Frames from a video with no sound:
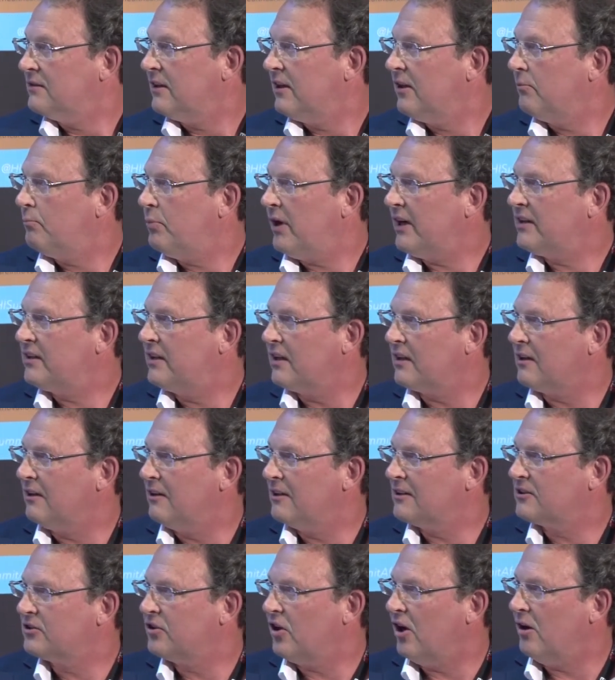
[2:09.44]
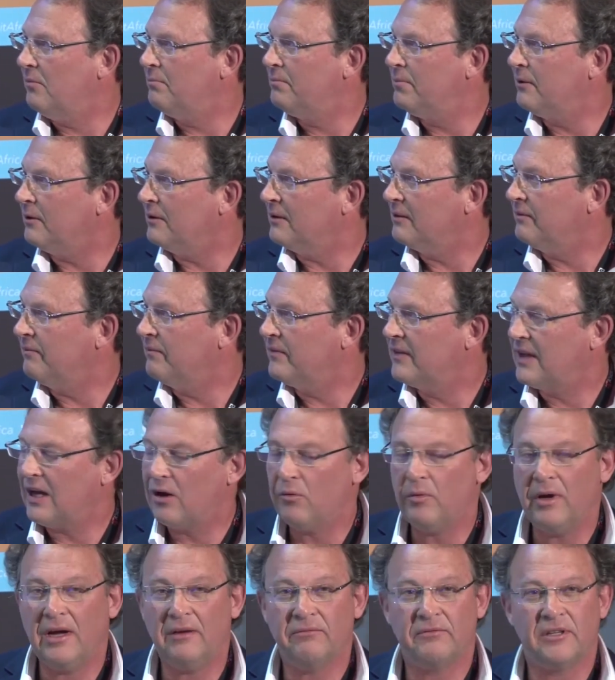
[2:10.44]
So the practical example,
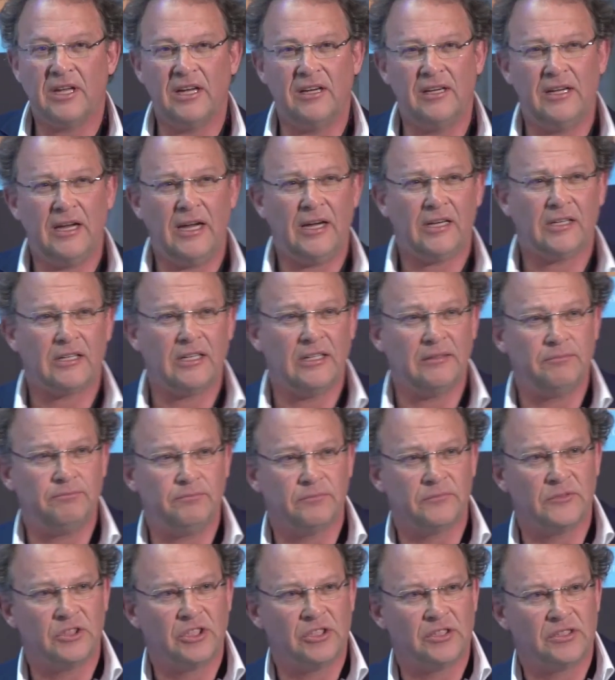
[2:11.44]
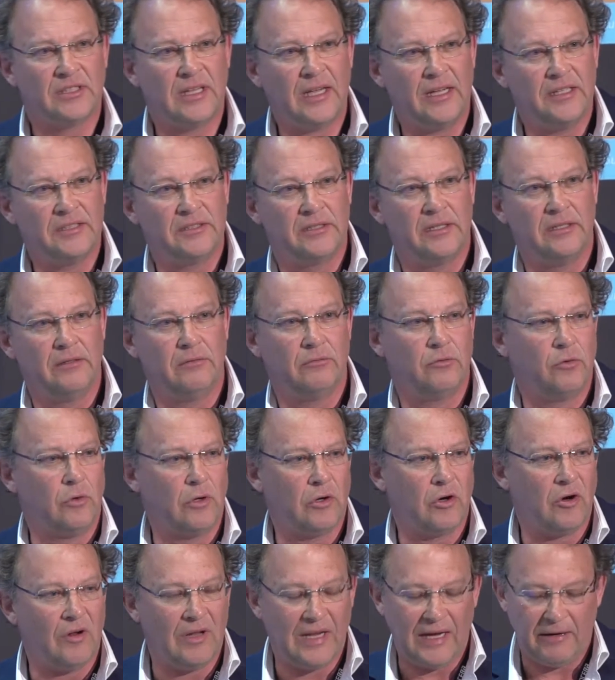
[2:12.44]
here we have Tendeka. She stays in
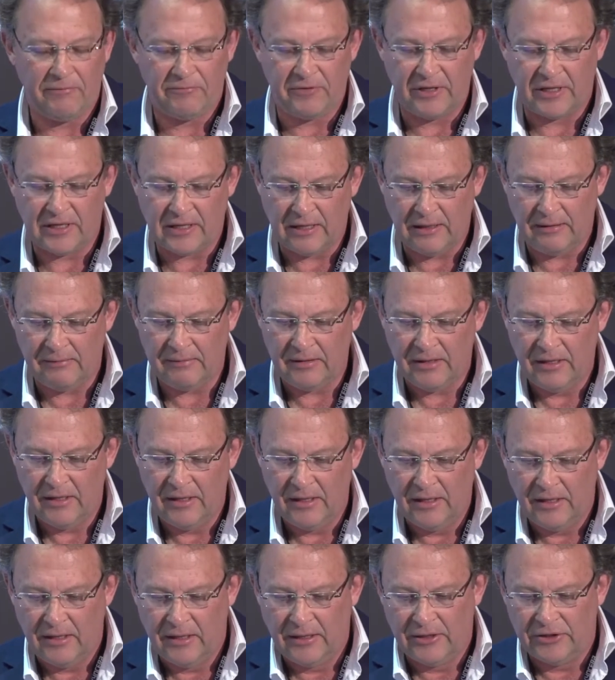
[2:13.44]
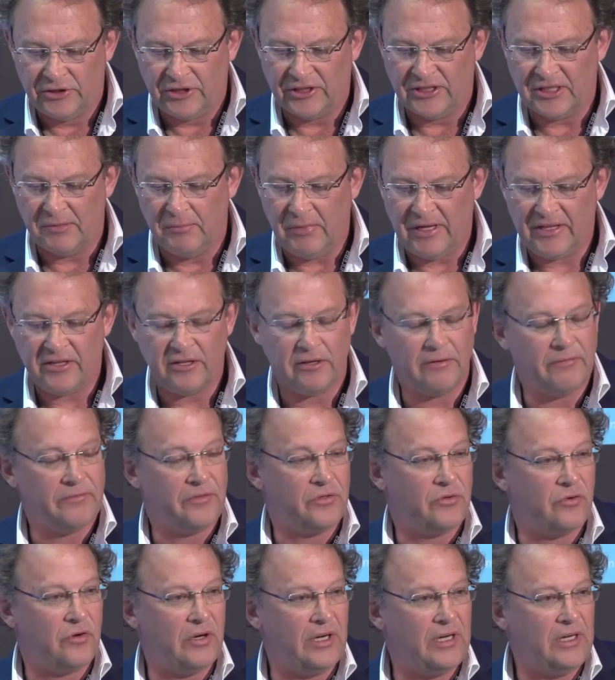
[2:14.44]
rural Africa. She's a mother
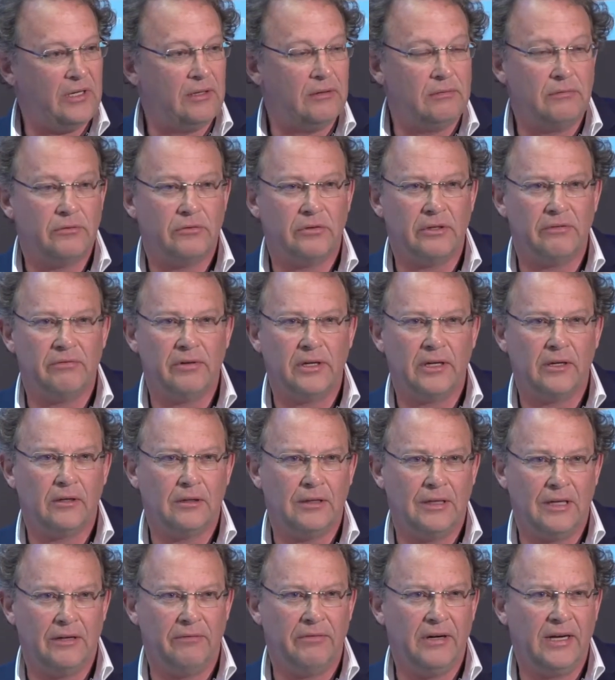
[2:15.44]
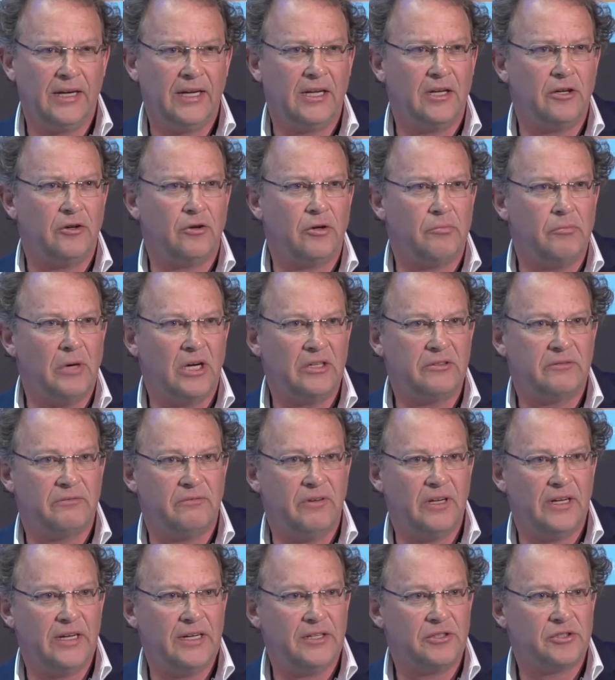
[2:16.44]
of 3 living in a remote
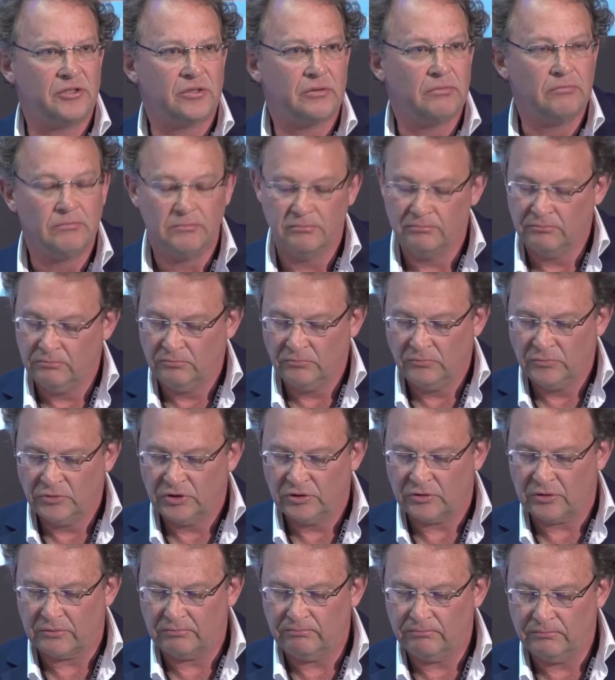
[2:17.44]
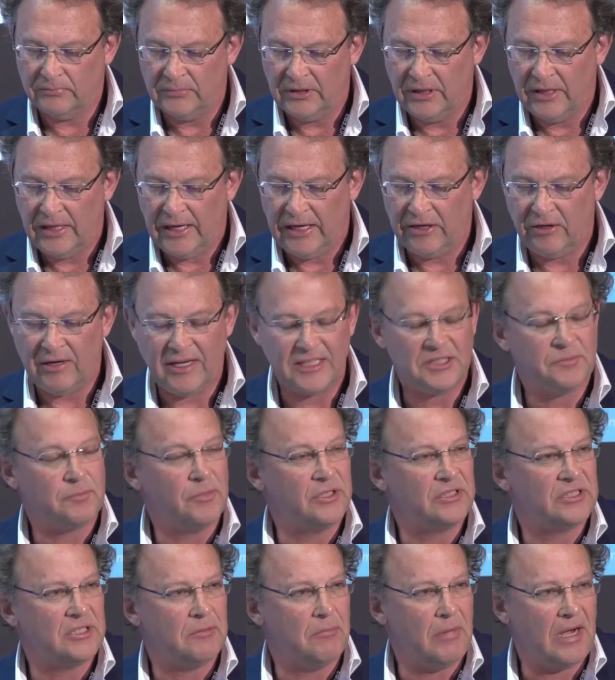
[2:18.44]
village, and her
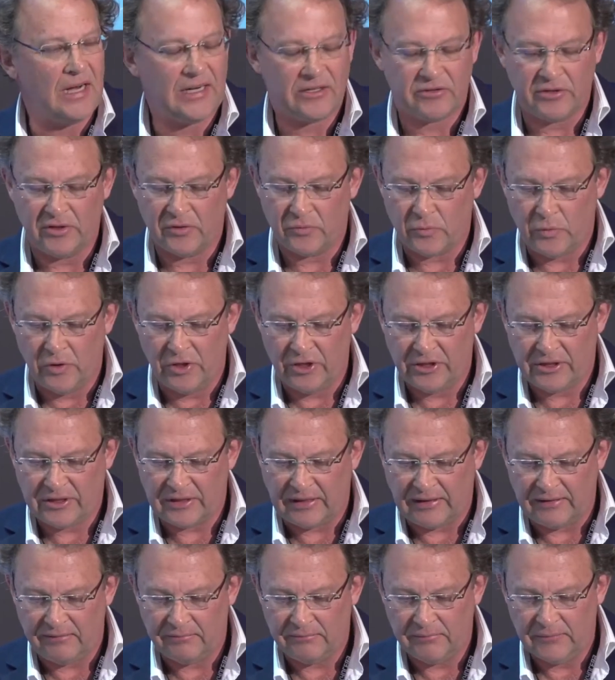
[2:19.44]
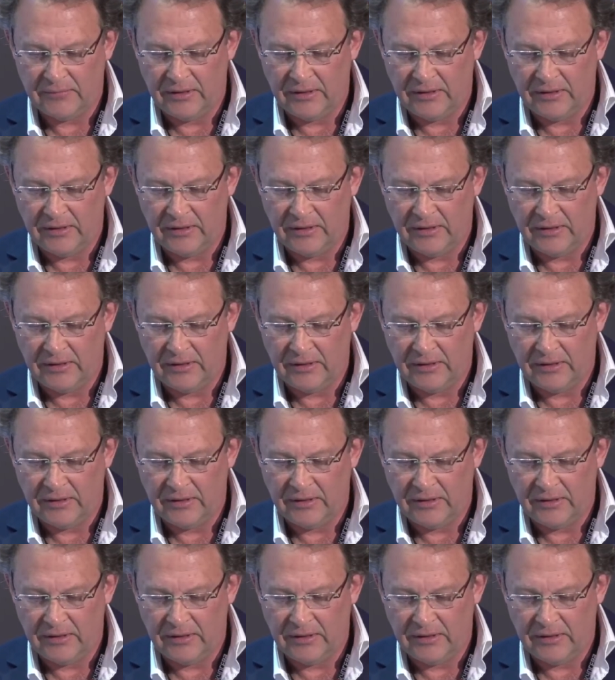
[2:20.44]
husband's a migrant worker.